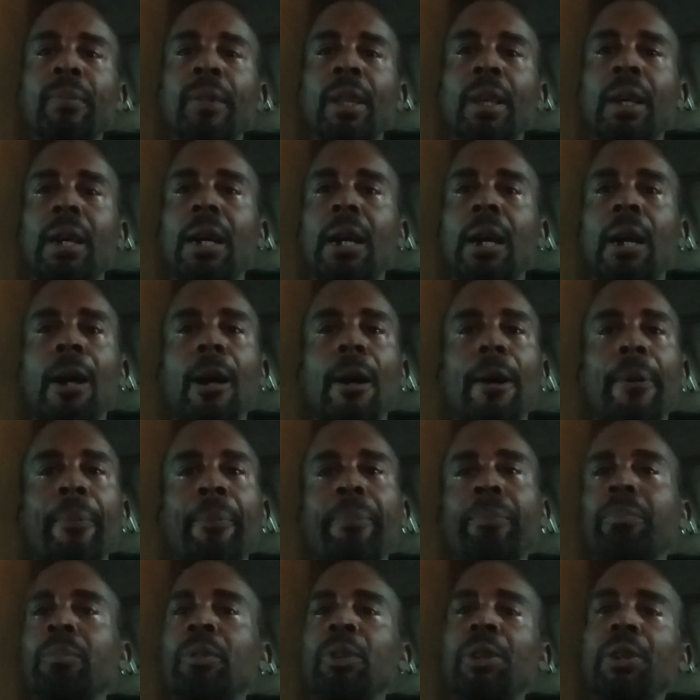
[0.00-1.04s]

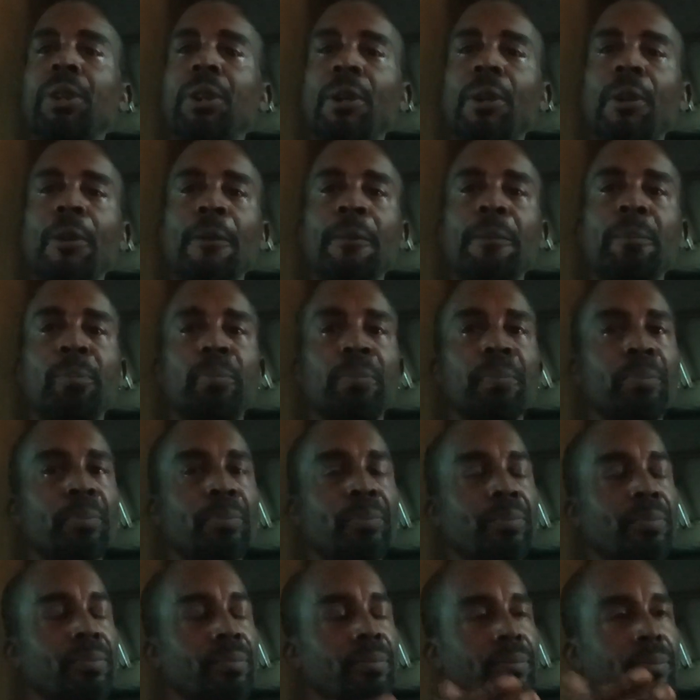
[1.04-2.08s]
you know,
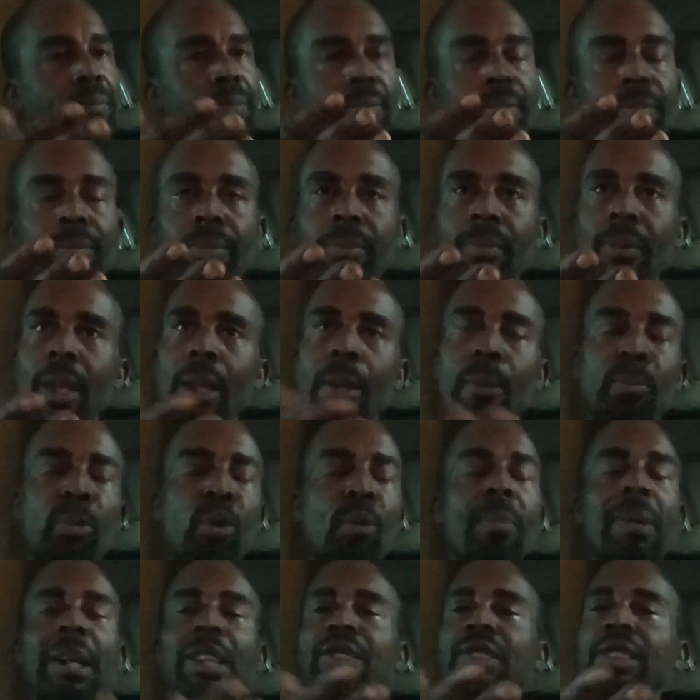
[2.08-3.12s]

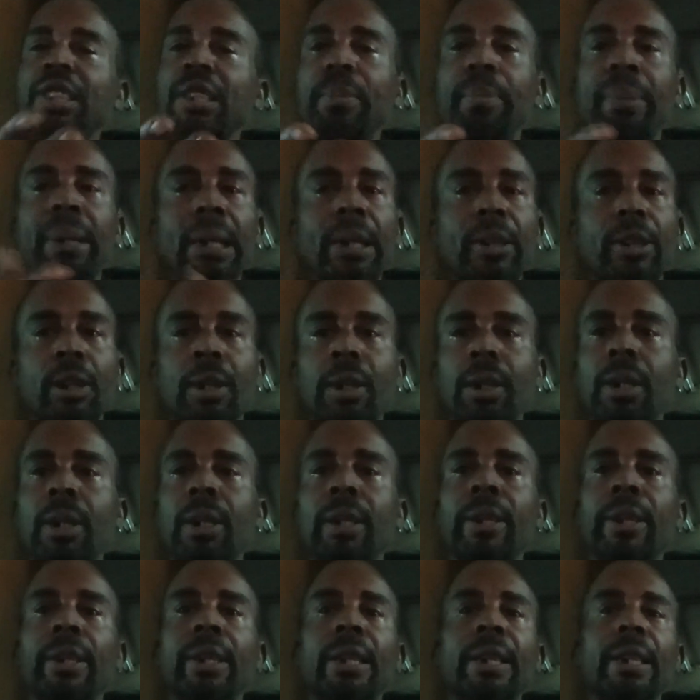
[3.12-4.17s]
put my seatbelt
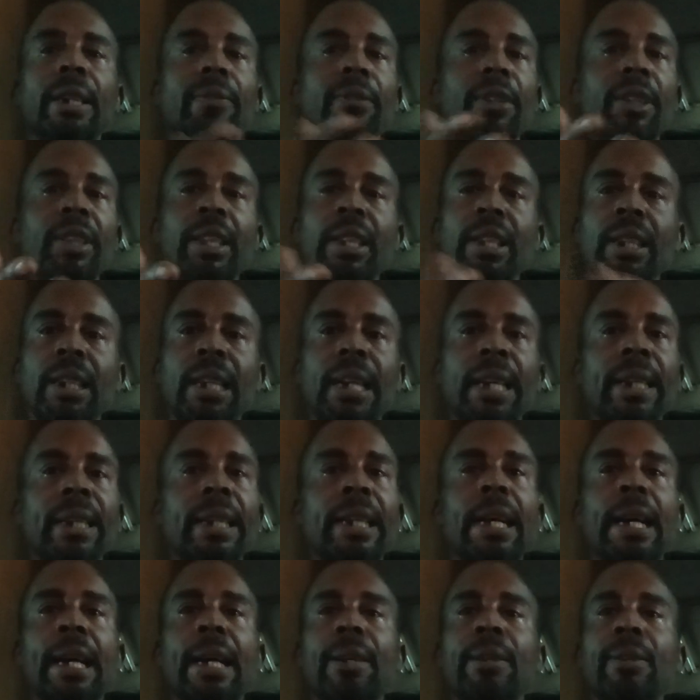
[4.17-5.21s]
on and everything like
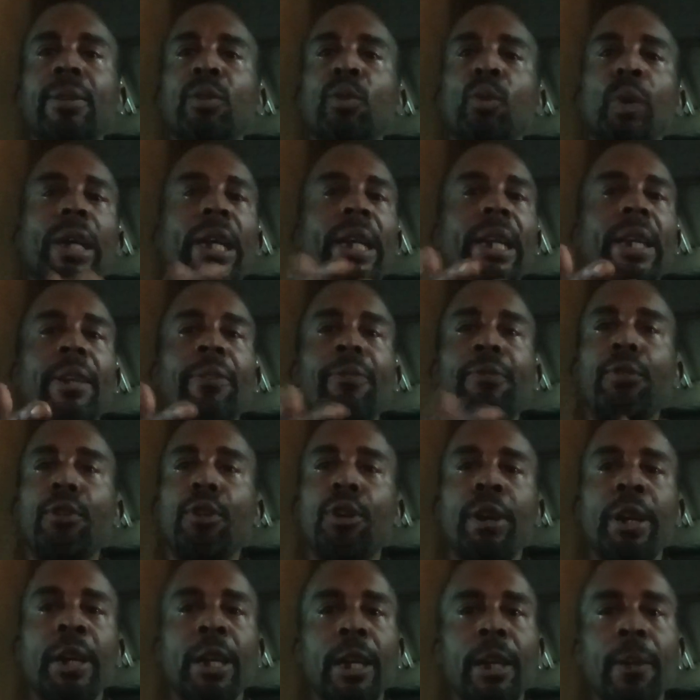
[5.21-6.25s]
that, waited
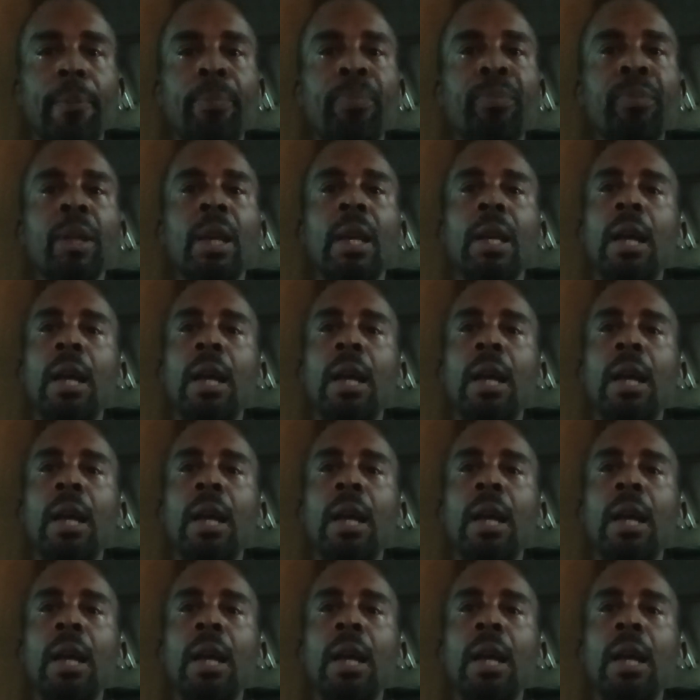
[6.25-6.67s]
for him.